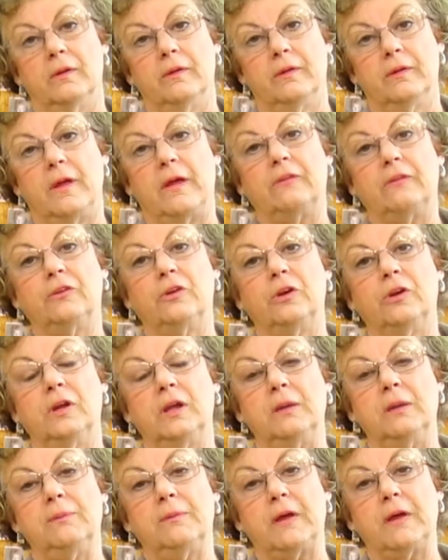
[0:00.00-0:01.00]
That's going to
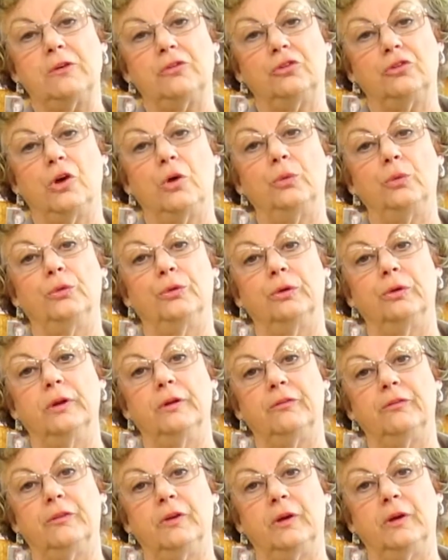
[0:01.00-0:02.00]
keep that shoulder
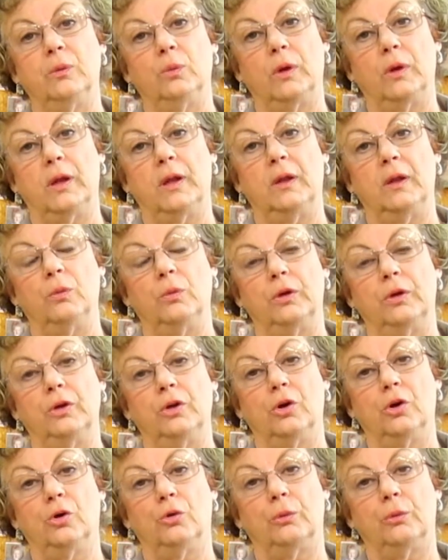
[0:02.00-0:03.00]
lifted when you
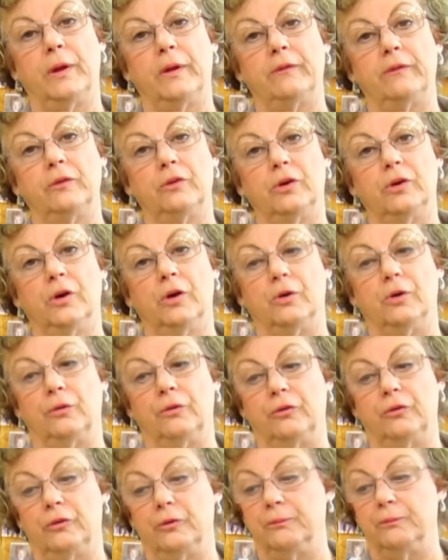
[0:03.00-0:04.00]
go around the
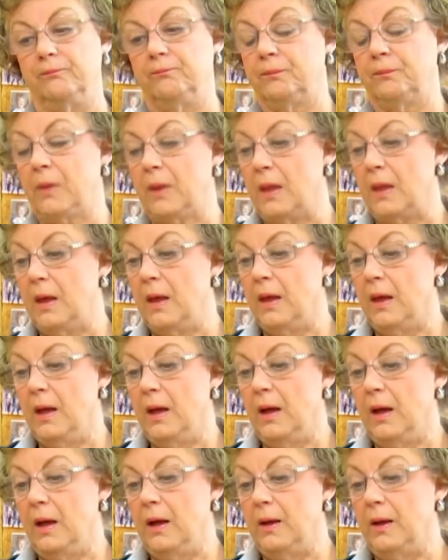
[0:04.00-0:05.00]
turns.
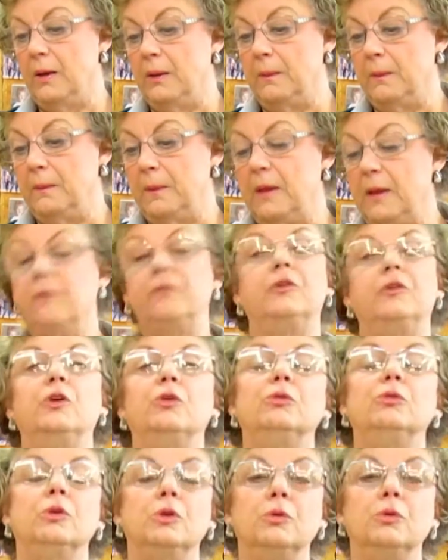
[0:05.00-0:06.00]
If
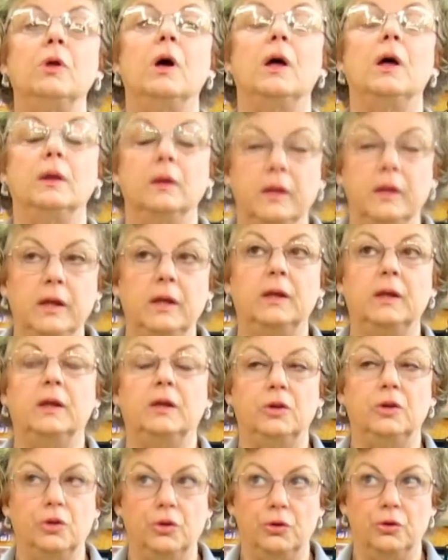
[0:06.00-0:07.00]
you do not lean
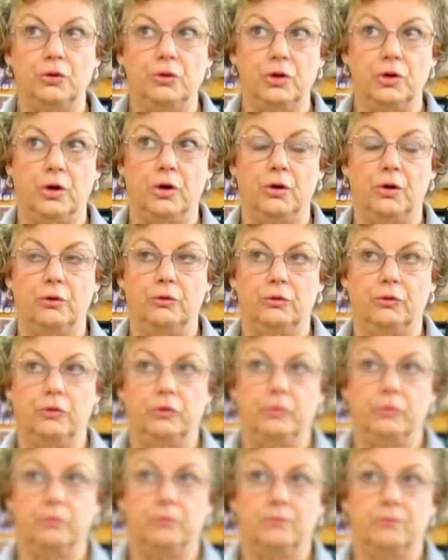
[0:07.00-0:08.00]
into your
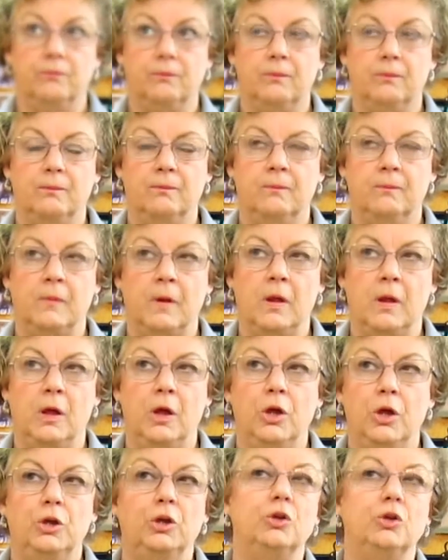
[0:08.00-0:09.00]
turns,
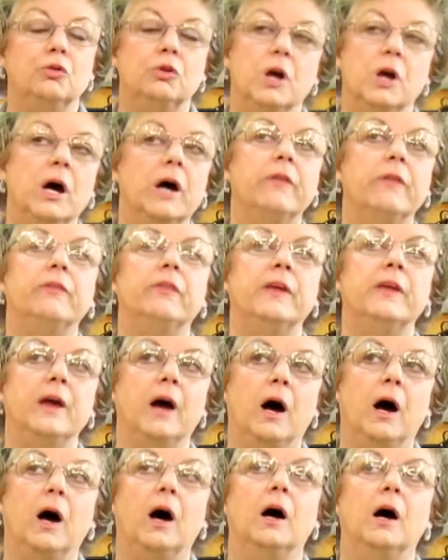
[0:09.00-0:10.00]
you cut the
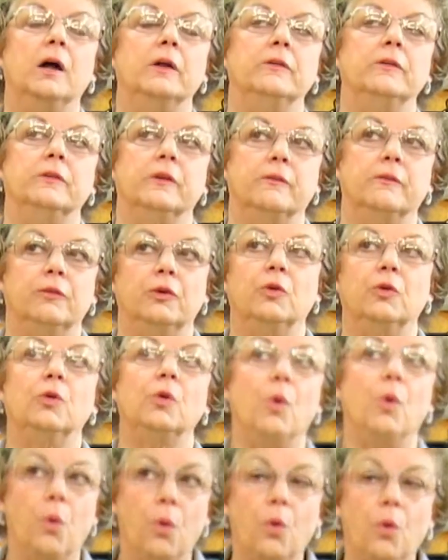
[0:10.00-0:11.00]
odds of your
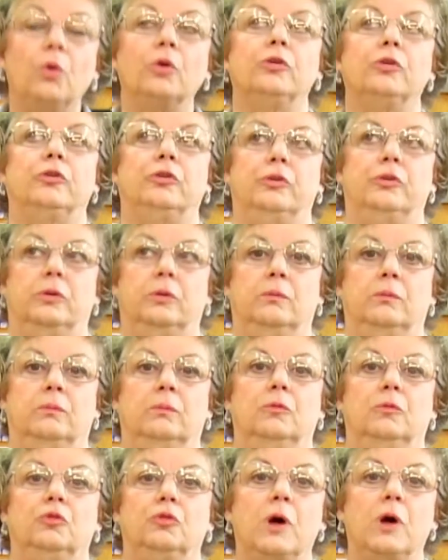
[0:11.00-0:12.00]
horse
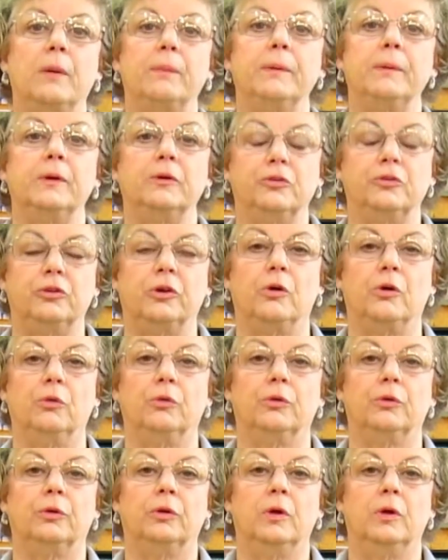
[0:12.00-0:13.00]
dropping a
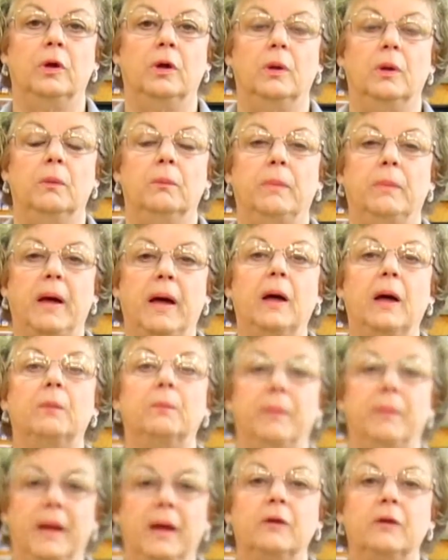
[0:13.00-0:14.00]
shoulder by
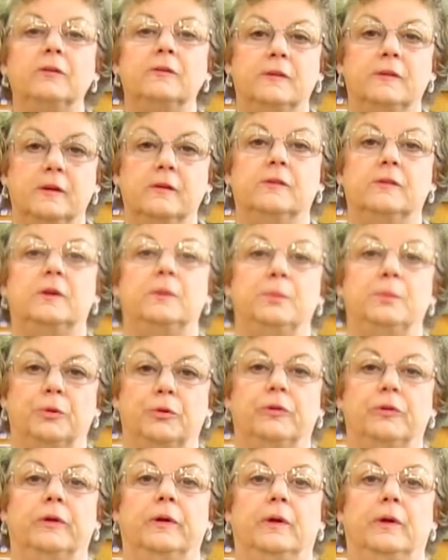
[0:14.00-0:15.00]
about
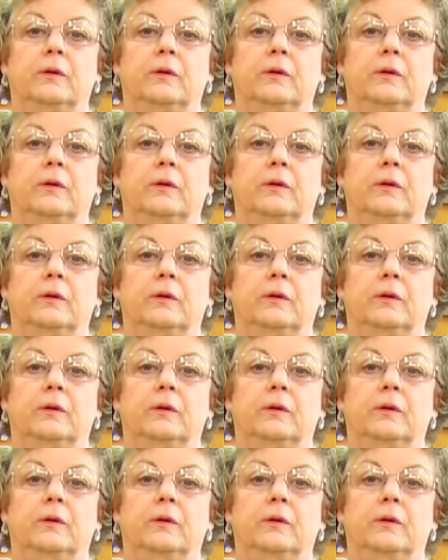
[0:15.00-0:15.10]
60%.